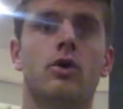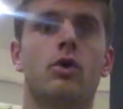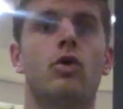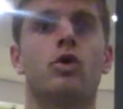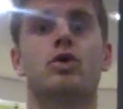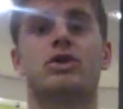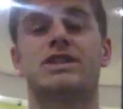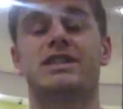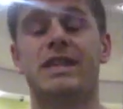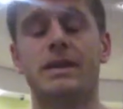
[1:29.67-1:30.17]

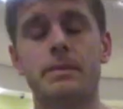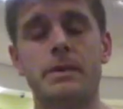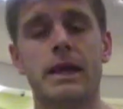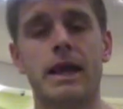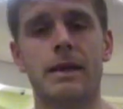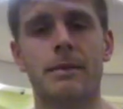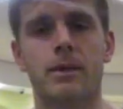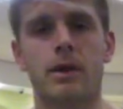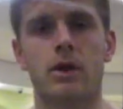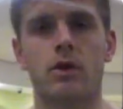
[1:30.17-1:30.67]
or
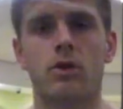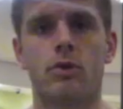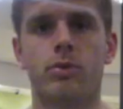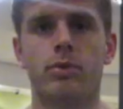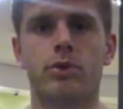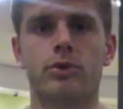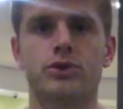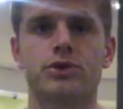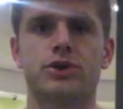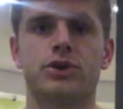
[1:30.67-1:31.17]
stimulate my lower
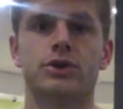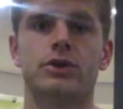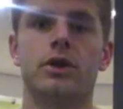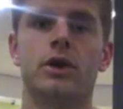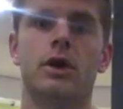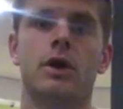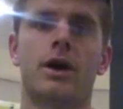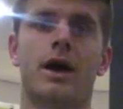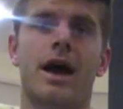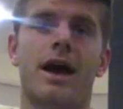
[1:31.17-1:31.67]
portion
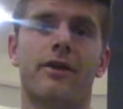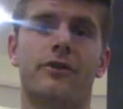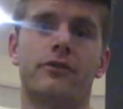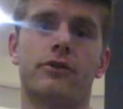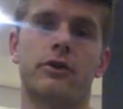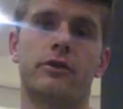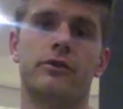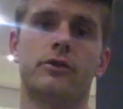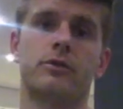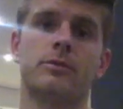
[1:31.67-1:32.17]

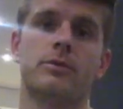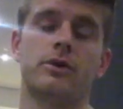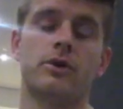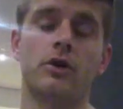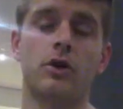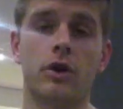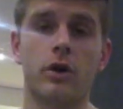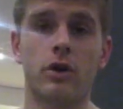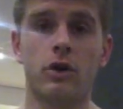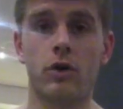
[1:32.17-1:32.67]
after I've done my
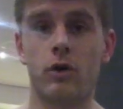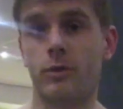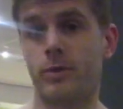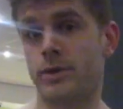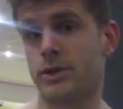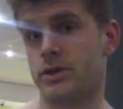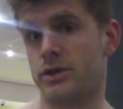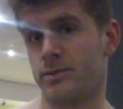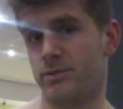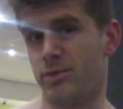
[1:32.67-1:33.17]

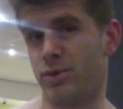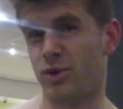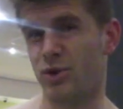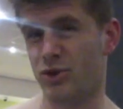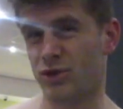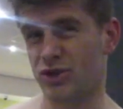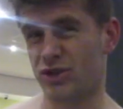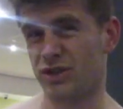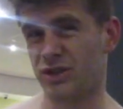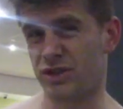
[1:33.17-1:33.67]
upper
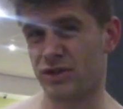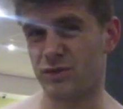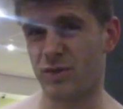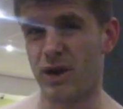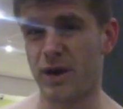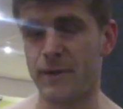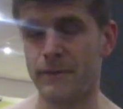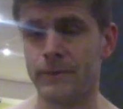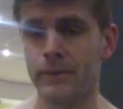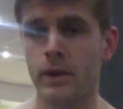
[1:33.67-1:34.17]
portion as
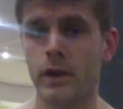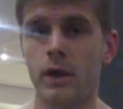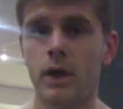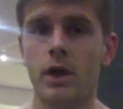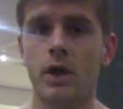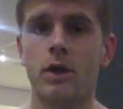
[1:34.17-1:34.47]
well.